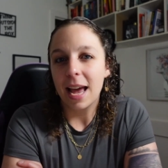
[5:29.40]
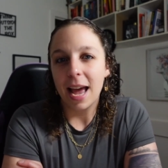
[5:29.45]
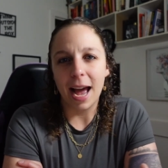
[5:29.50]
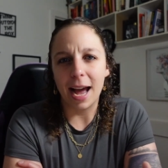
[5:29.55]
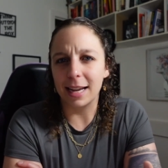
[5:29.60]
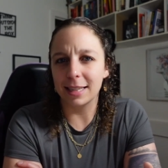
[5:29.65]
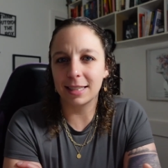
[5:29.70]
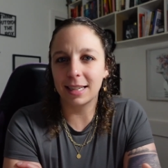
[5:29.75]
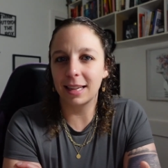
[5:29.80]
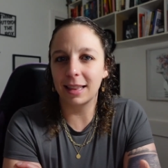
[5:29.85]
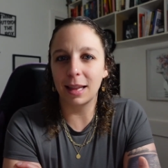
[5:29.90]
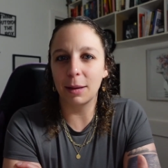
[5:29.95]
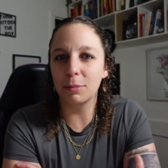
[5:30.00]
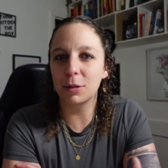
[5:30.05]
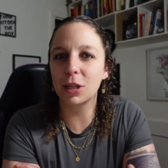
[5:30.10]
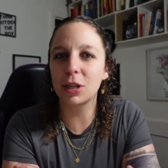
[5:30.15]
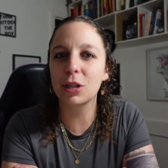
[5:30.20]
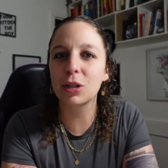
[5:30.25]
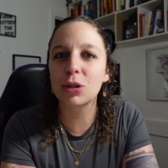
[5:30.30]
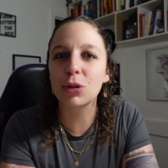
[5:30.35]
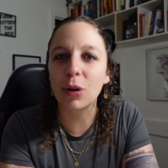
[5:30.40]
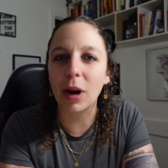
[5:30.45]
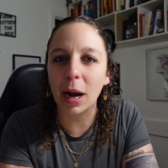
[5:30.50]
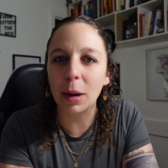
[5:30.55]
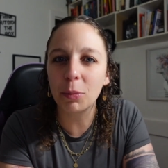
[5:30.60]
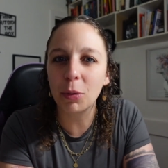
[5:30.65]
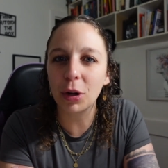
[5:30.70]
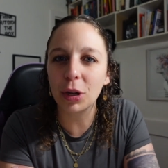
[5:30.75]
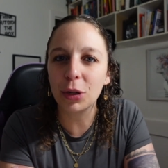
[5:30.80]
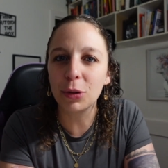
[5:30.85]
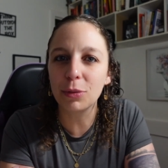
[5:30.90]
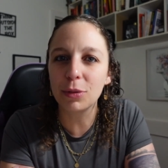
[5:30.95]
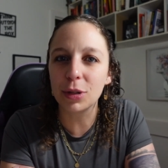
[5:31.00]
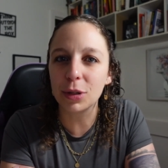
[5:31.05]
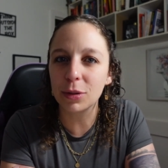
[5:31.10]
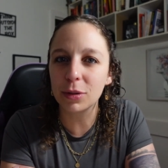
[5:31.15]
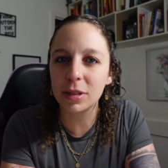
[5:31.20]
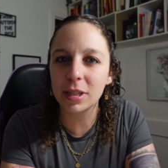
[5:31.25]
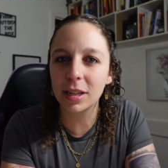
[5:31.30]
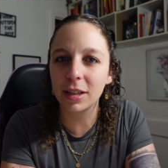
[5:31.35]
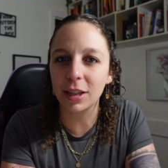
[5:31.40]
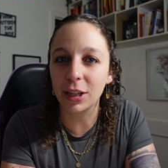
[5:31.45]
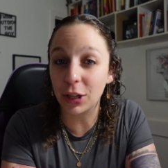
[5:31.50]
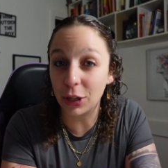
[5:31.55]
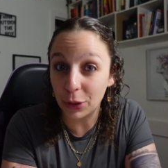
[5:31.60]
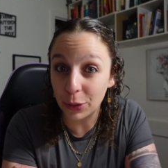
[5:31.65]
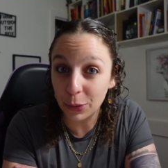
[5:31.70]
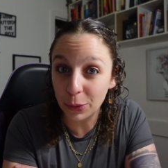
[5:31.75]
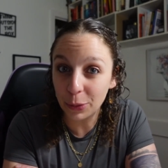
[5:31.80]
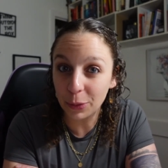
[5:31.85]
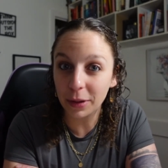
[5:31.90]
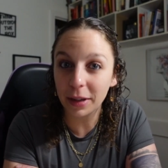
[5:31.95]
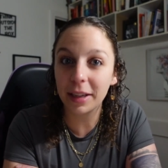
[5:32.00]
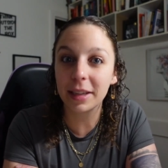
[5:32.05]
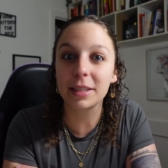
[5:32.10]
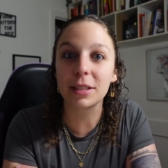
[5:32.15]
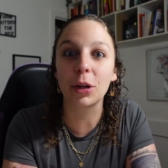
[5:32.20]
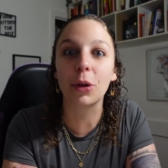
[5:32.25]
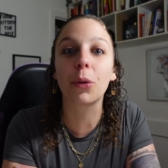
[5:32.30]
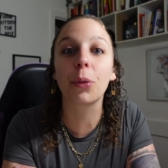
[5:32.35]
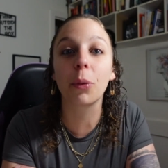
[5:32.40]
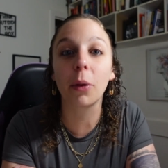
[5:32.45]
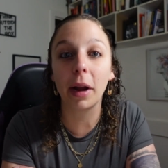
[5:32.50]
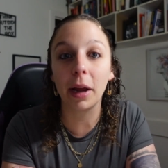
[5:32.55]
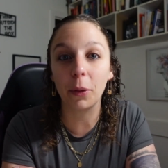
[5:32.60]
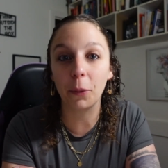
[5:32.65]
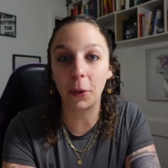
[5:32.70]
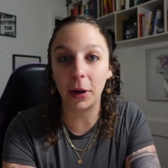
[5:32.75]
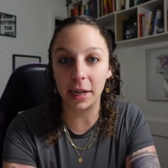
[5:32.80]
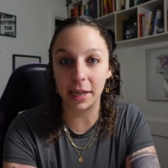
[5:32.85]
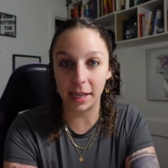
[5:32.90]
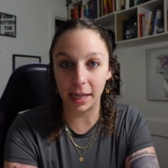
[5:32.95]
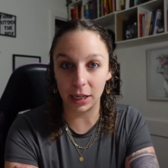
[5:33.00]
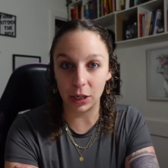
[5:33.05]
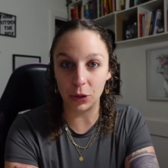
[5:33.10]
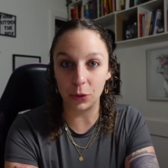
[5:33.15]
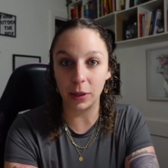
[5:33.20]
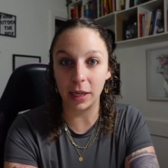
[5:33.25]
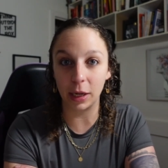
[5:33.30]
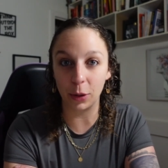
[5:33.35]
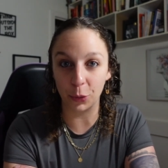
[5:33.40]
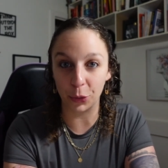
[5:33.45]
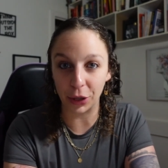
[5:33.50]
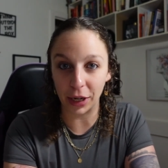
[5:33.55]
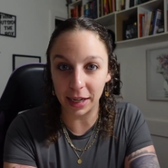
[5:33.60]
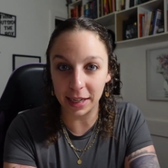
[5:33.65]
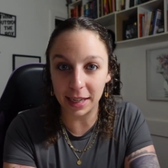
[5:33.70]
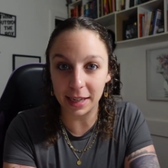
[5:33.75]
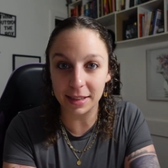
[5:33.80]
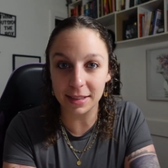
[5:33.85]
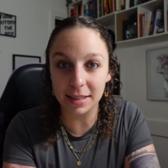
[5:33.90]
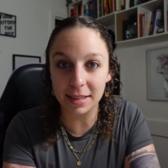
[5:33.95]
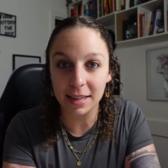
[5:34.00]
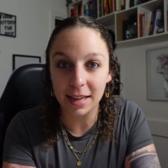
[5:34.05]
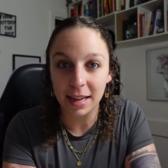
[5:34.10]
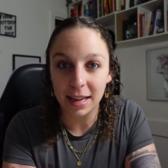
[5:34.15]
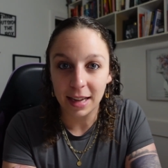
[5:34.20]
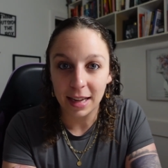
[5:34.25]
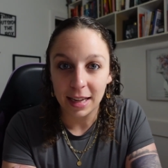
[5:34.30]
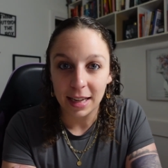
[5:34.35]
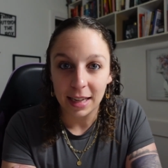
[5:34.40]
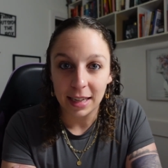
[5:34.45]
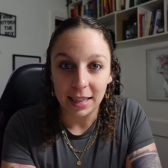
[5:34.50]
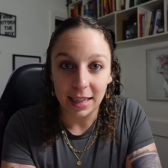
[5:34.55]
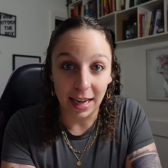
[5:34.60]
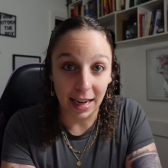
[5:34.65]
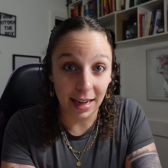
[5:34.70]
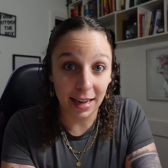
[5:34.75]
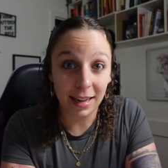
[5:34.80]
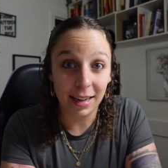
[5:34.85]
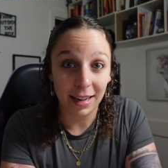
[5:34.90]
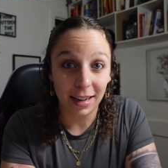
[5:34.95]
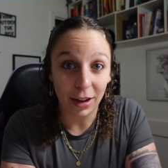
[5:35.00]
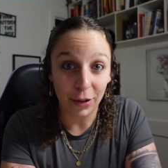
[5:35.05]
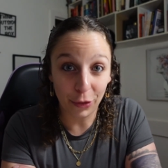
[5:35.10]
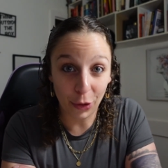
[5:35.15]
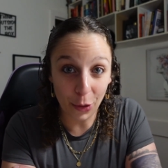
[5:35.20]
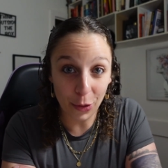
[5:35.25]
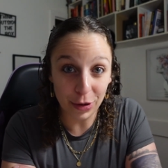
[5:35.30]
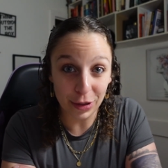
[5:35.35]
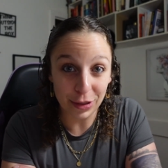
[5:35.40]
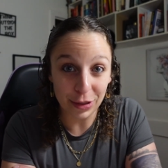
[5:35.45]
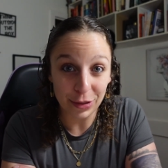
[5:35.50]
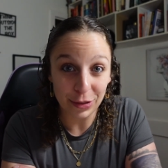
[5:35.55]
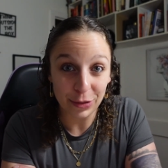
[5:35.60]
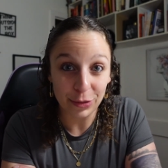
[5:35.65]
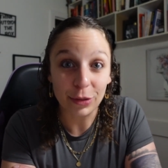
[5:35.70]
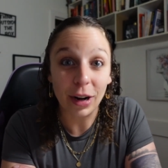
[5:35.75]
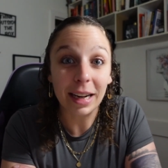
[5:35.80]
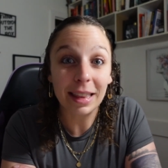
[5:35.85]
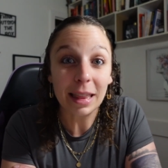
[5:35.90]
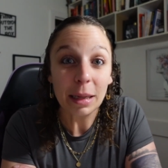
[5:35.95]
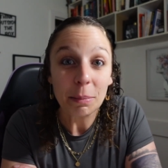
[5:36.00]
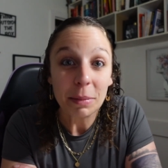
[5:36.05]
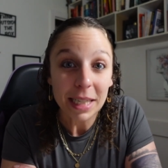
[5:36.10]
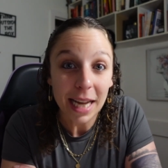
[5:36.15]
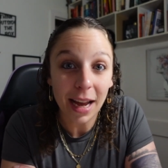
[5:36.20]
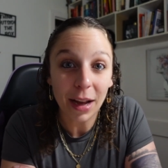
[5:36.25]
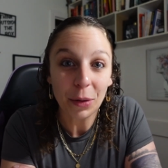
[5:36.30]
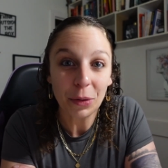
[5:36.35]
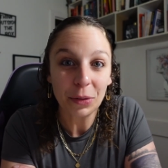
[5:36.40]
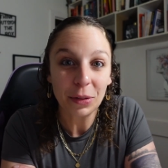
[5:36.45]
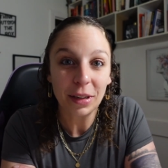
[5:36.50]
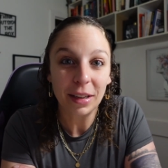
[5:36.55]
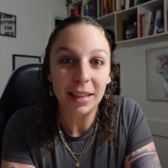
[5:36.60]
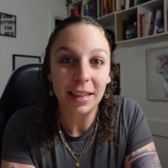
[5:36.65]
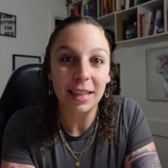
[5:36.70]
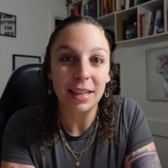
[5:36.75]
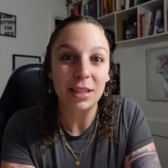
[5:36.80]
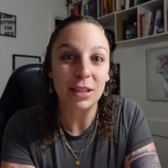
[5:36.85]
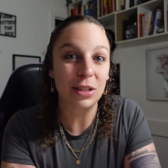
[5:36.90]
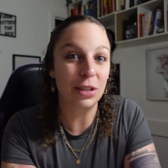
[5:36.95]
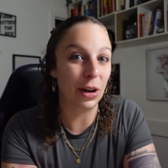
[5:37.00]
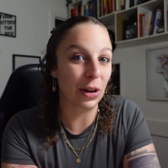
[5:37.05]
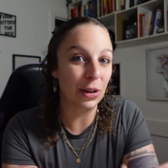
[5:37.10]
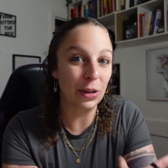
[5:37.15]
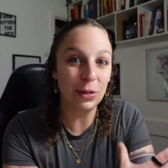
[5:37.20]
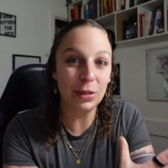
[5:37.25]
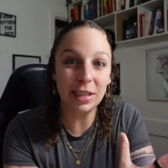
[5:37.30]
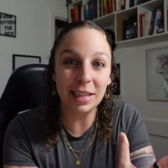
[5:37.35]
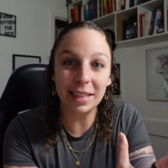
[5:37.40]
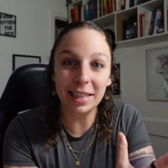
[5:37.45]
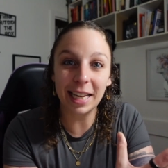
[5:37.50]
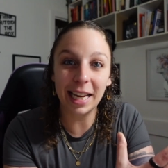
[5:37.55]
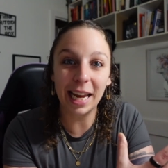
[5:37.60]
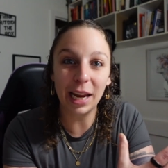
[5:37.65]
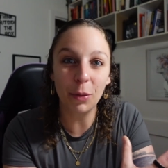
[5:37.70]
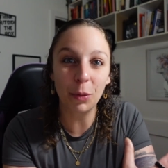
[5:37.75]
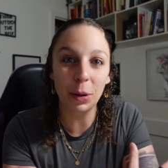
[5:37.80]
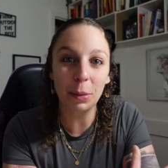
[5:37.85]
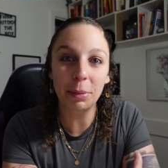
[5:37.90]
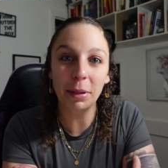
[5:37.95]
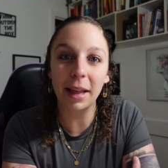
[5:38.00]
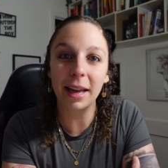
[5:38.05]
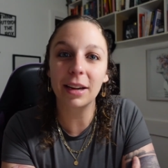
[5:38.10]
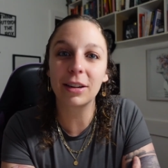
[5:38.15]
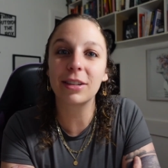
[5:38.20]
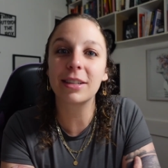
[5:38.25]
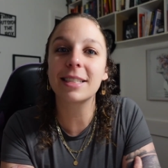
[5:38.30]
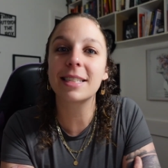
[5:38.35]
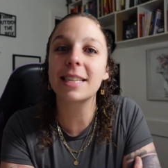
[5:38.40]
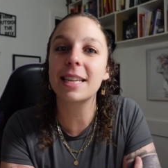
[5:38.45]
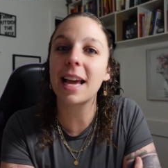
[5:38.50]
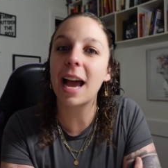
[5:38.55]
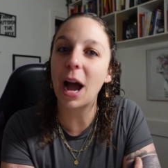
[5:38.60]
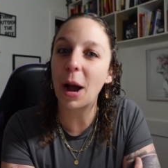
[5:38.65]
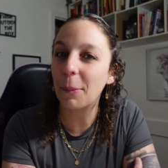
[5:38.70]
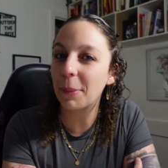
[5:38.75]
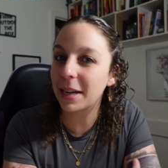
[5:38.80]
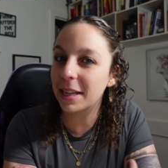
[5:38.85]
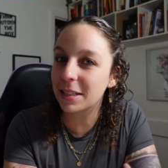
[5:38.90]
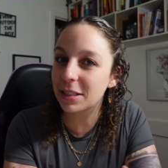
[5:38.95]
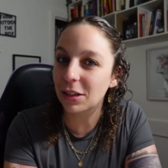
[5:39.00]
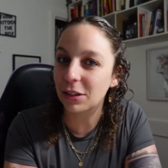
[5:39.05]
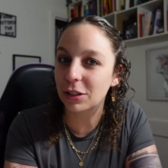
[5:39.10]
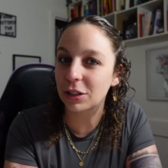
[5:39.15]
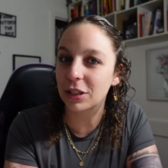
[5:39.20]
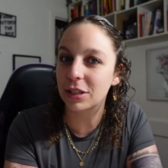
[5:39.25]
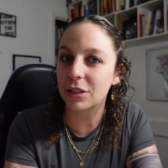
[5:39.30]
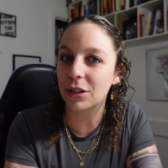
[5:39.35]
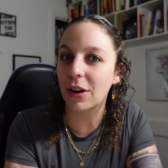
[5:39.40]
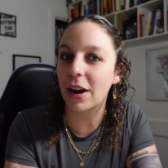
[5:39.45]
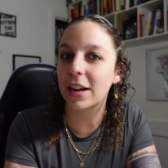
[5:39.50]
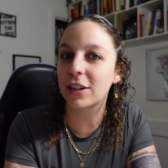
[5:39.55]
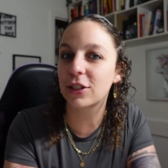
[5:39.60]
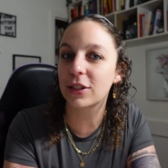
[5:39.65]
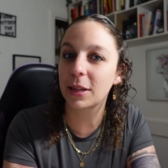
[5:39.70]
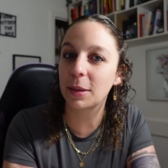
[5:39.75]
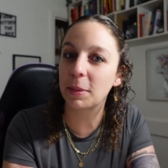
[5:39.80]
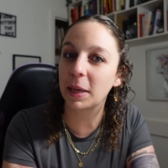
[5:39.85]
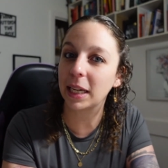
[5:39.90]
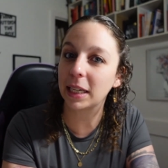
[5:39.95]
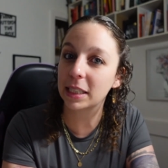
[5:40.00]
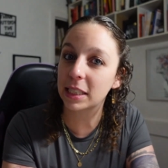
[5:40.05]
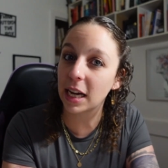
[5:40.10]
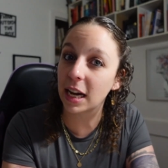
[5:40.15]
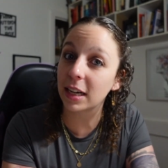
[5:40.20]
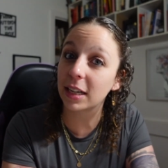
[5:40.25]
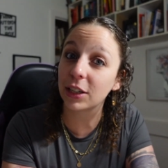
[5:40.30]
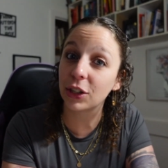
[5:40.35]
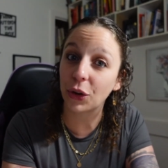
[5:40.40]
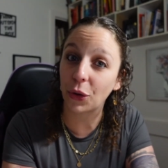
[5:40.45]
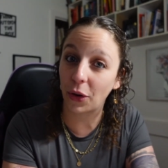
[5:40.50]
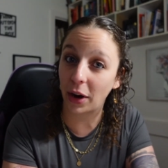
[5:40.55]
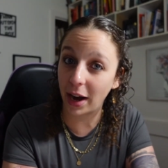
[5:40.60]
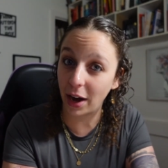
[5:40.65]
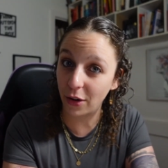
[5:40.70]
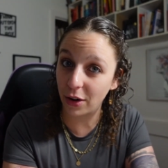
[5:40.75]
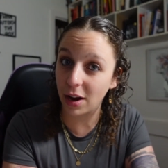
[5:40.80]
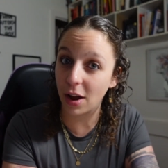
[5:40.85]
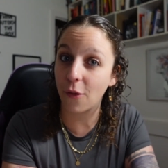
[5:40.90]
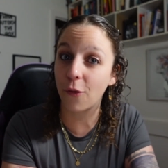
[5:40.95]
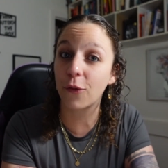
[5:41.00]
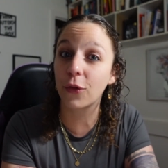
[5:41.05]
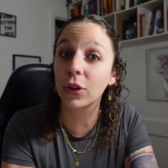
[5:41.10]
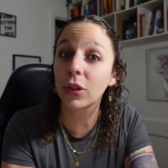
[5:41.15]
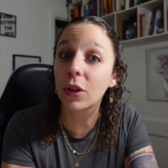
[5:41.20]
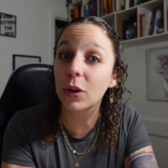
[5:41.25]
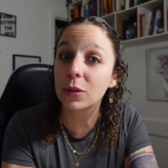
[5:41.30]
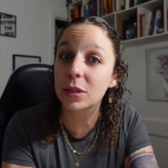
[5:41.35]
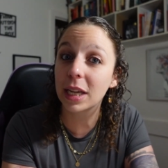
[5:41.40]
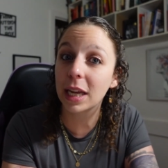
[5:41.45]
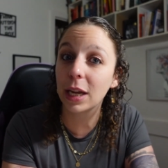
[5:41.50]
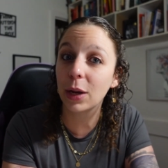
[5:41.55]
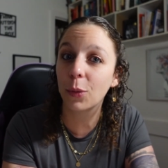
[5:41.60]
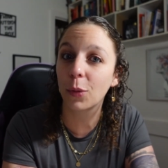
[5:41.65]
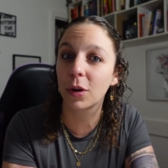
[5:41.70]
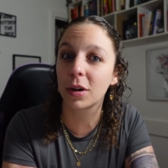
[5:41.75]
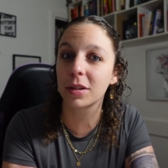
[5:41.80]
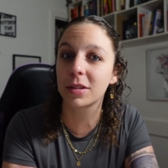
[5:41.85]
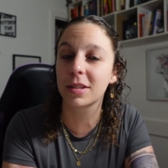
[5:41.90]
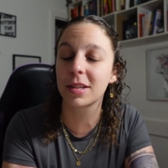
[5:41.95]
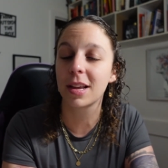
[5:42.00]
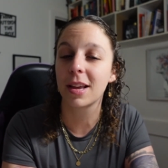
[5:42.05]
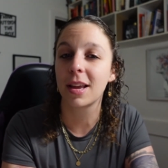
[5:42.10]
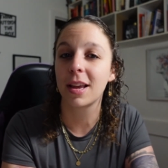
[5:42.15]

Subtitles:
Asking them to describe what you do to you is a great way to get new keyword ideas. And then, of course, write them down. Start using the keyword planner to see how many searches are actually being done in your area for those keywords.